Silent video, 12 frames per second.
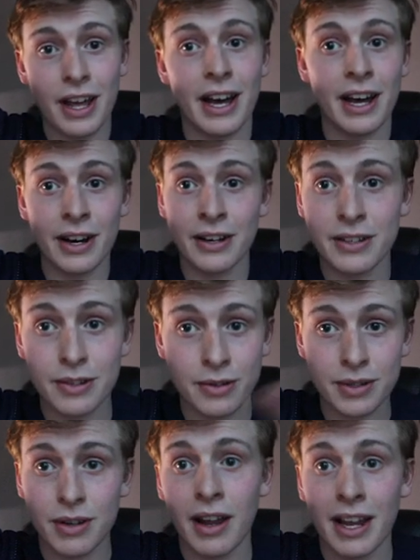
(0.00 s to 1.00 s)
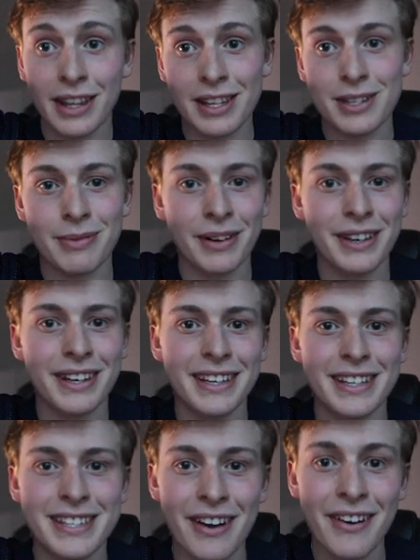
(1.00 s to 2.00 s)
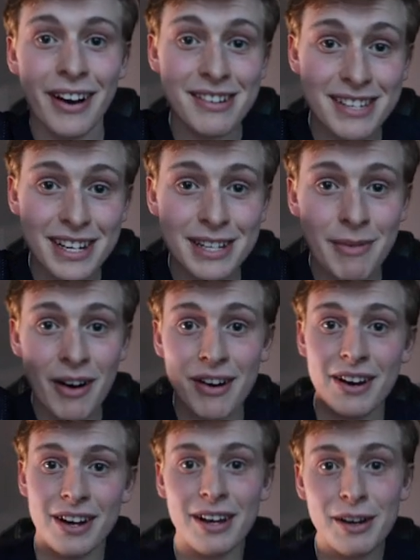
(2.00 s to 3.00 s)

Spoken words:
and also like this one. So, I'll see you tomorrow.